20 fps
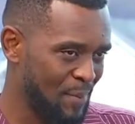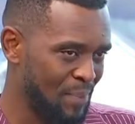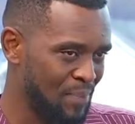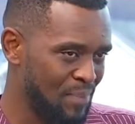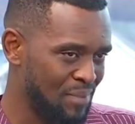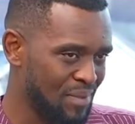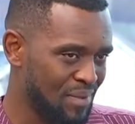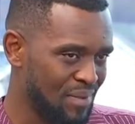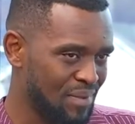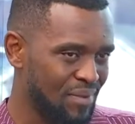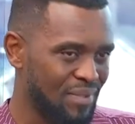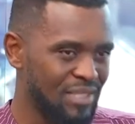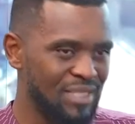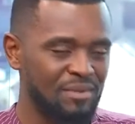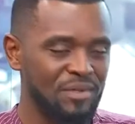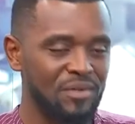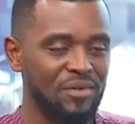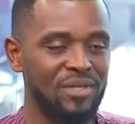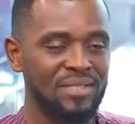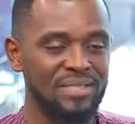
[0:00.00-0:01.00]
You
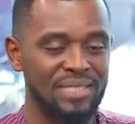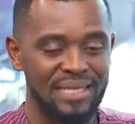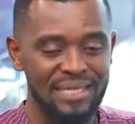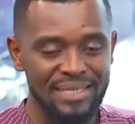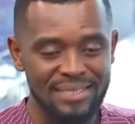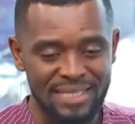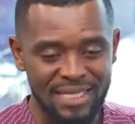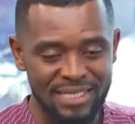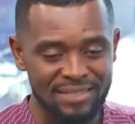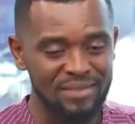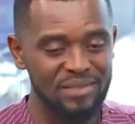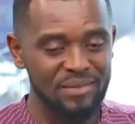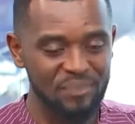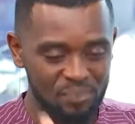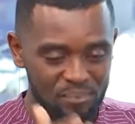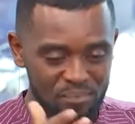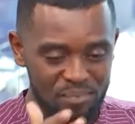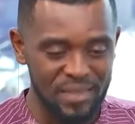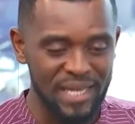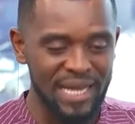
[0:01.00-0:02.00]
see, because, and
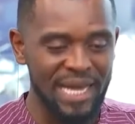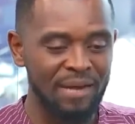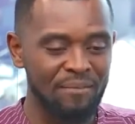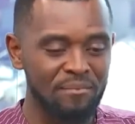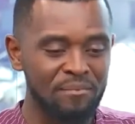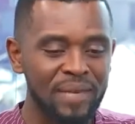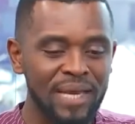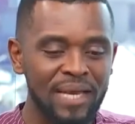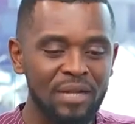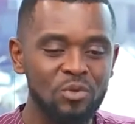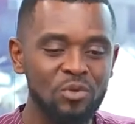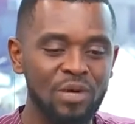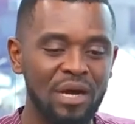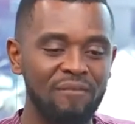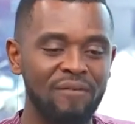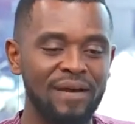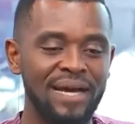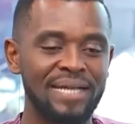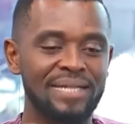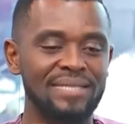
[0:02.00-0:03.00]
there are men who
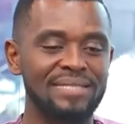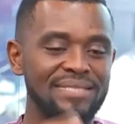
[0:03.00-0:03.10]
have had